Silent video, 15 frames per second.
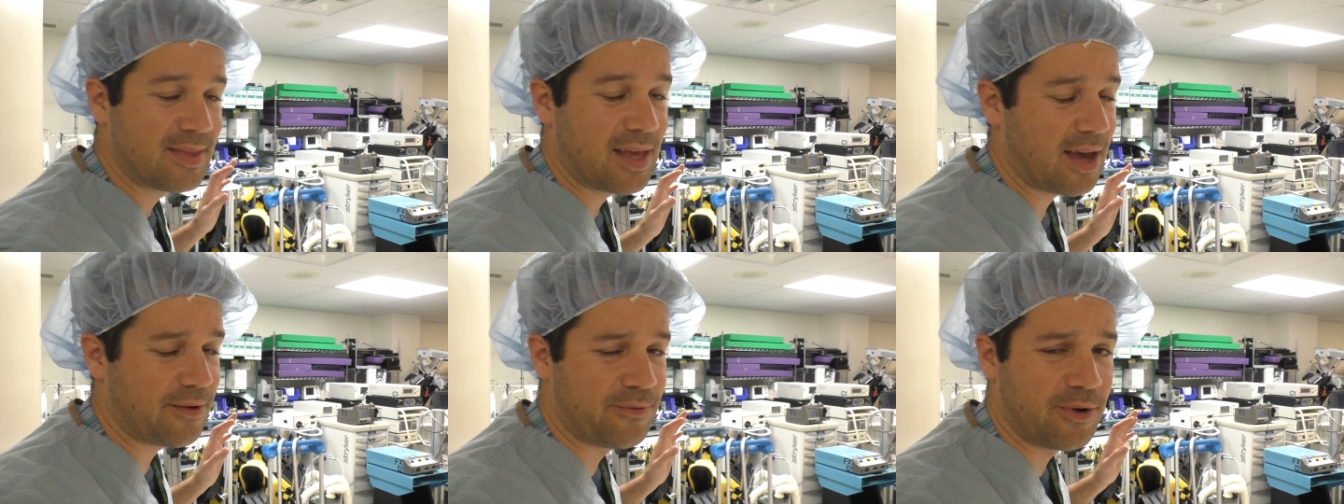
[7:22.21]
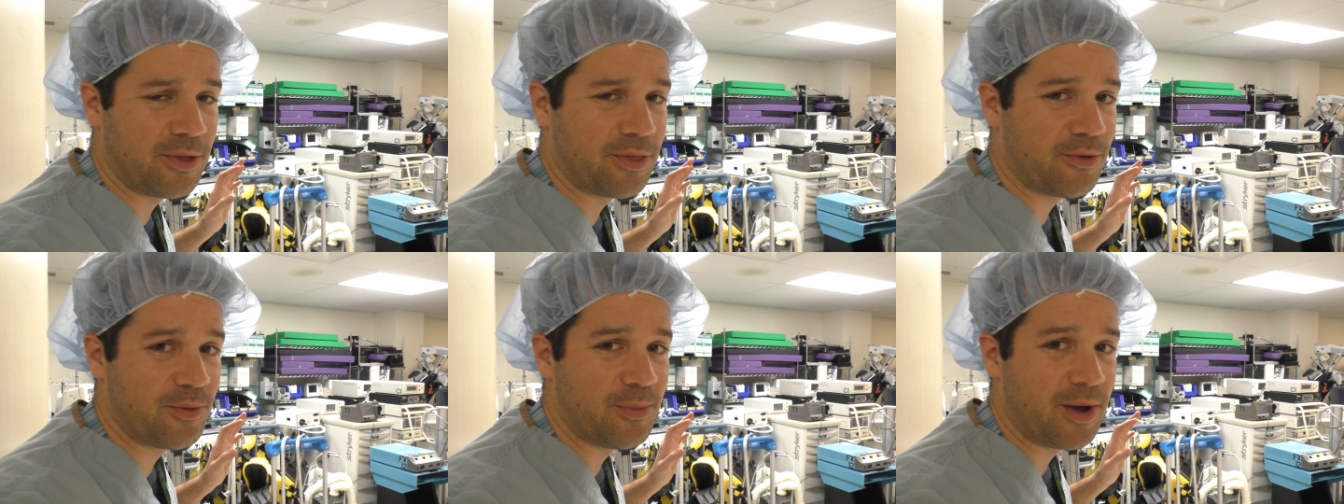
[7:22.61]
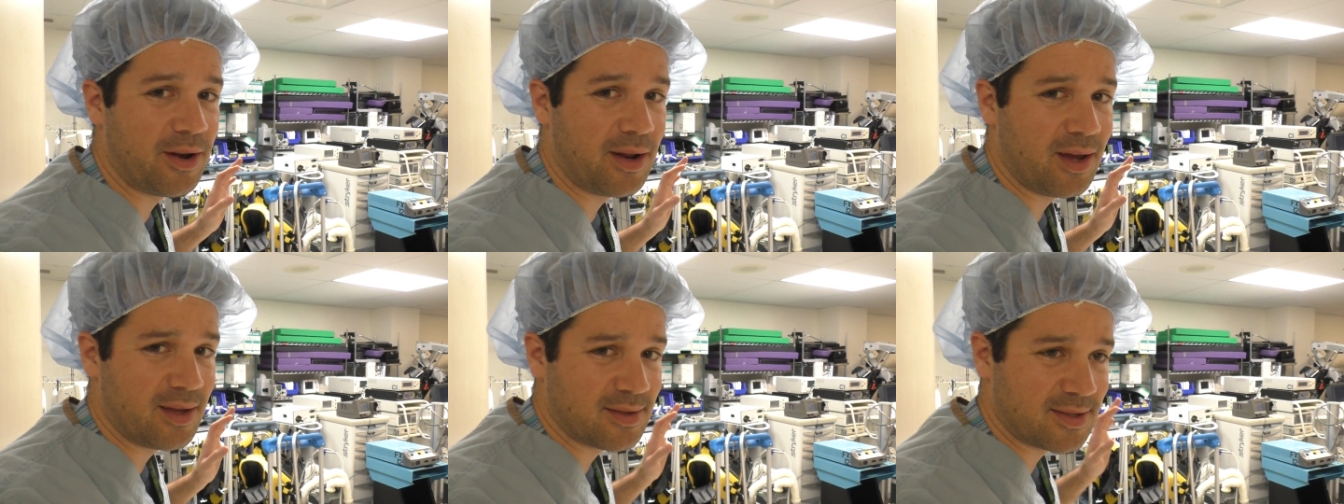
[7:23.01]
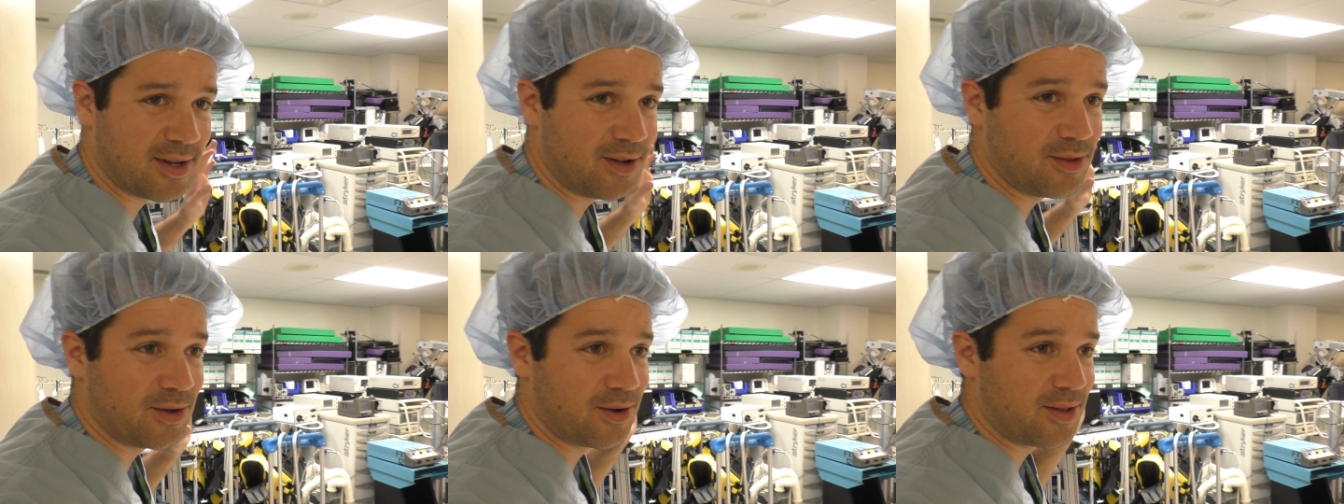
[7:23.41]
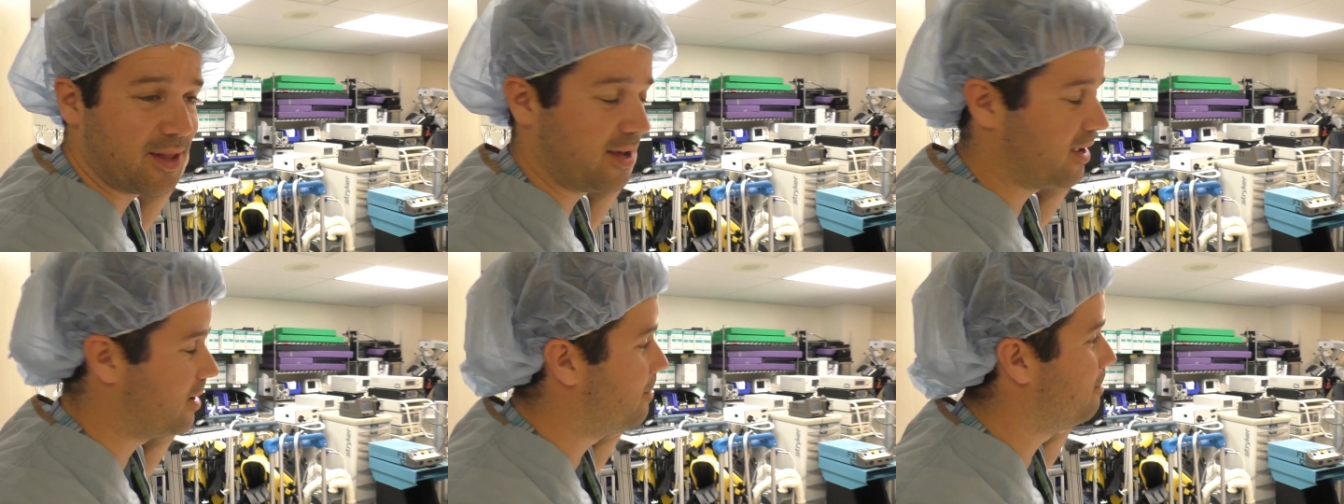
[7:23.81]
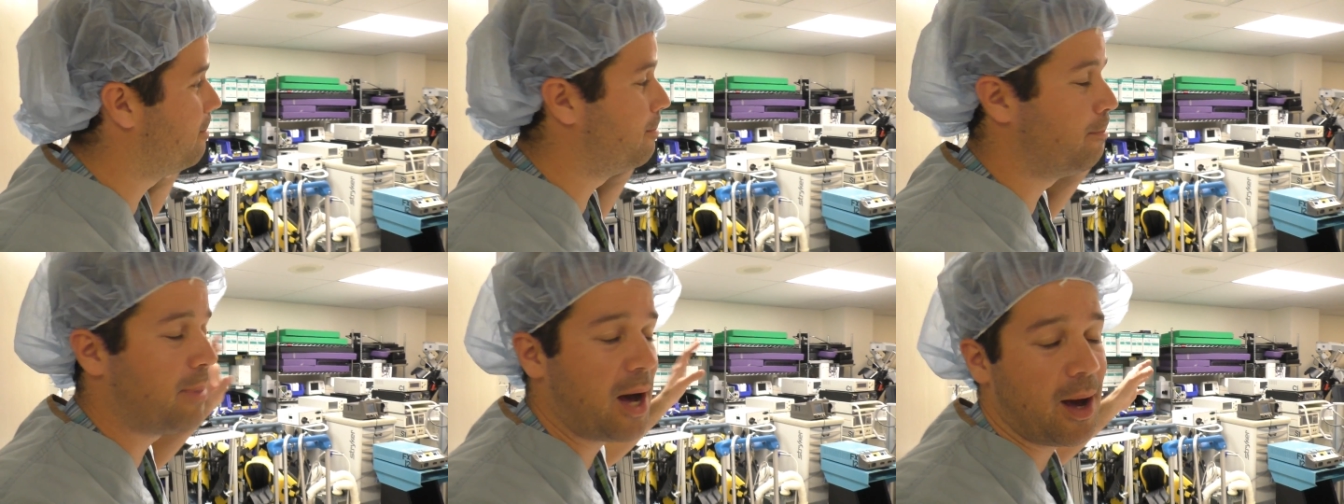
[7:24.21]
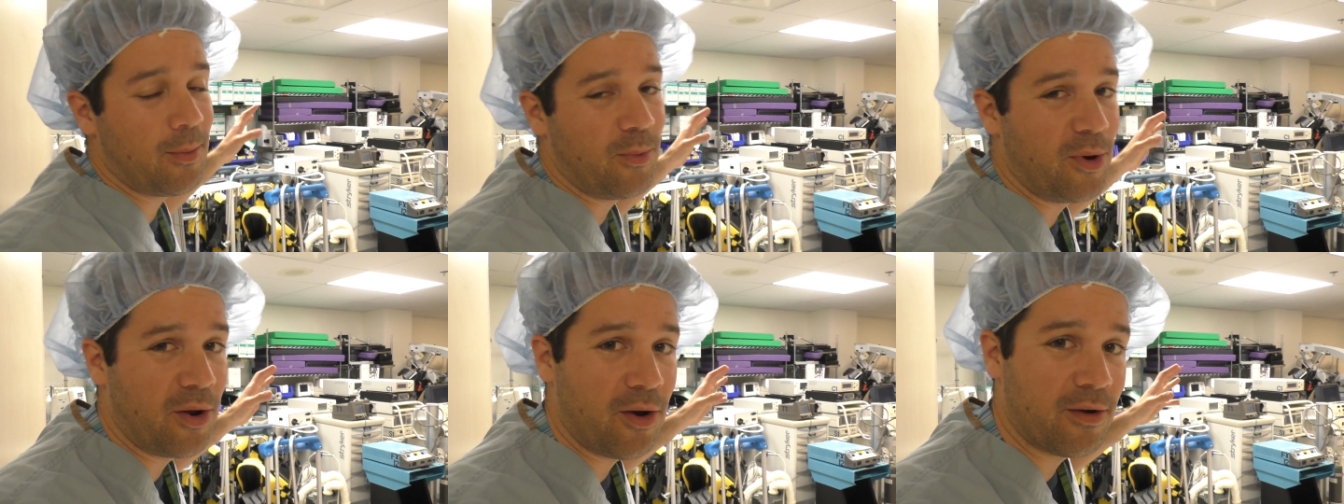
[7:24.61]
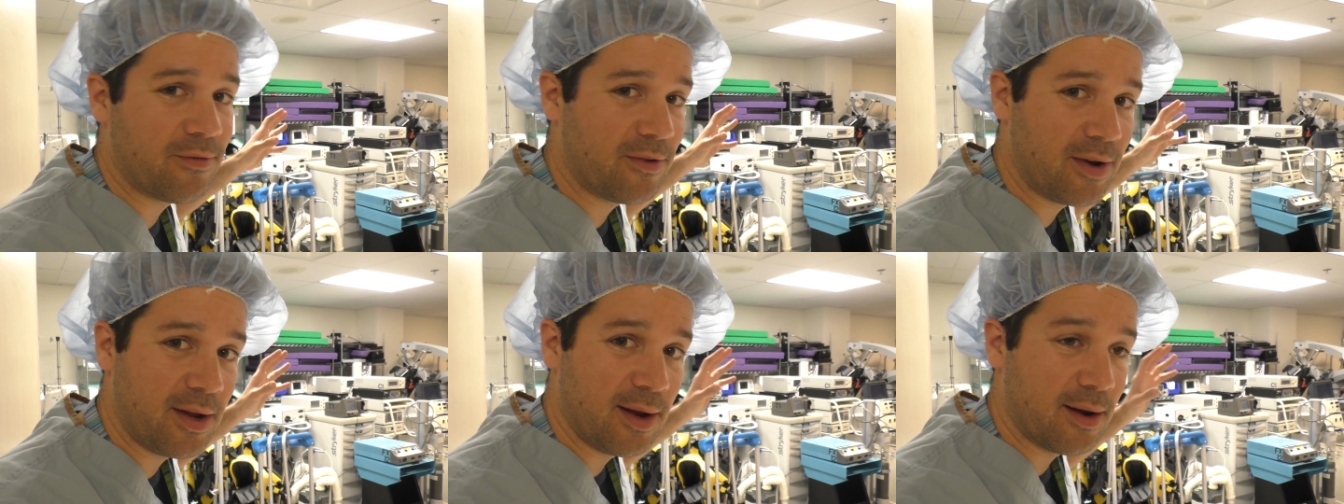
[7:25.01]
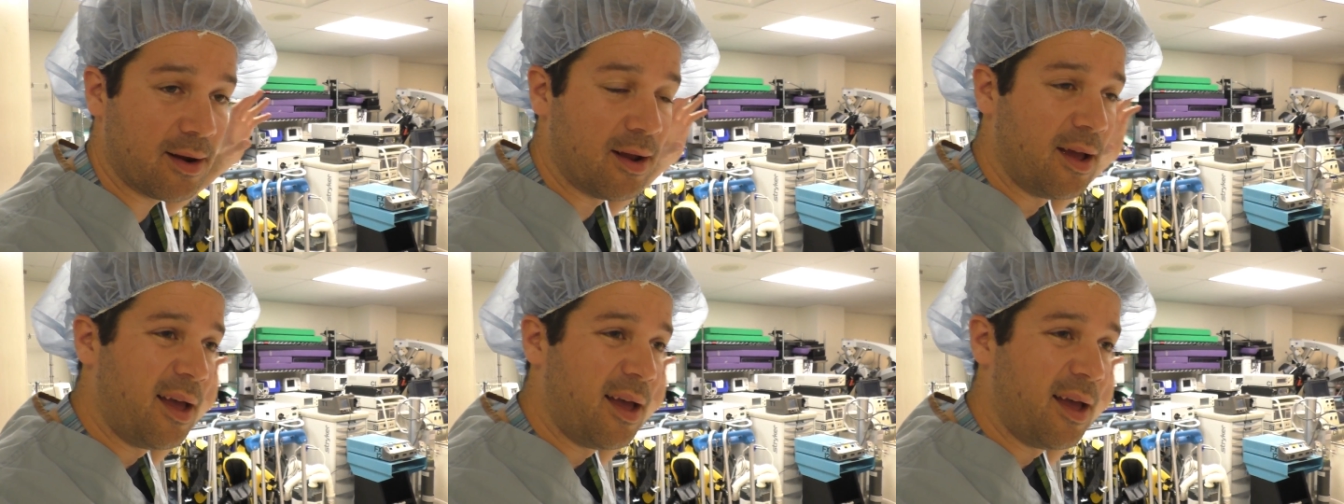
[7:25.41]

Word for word: Halfway through Monday, it's gonna look like a bomb went off in here.